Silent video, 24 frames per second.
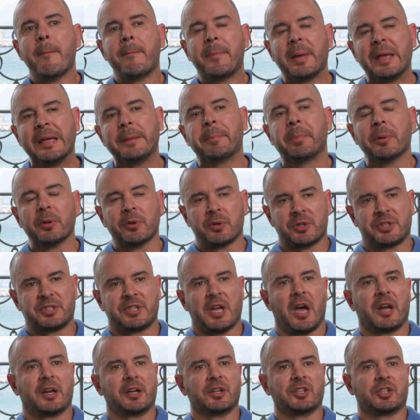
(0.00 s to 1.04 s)
People are
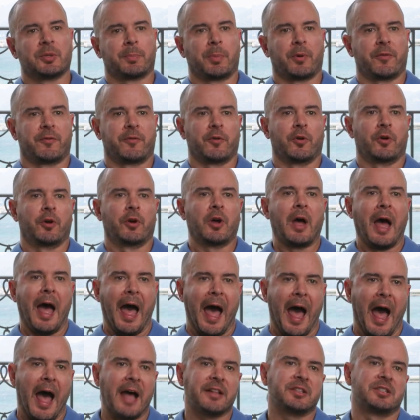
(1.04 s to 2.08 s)
starting to prefer
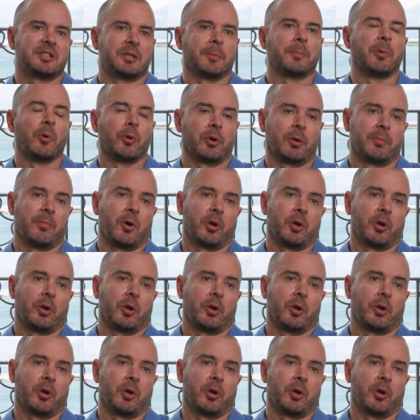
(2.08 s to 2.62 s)
ad-supported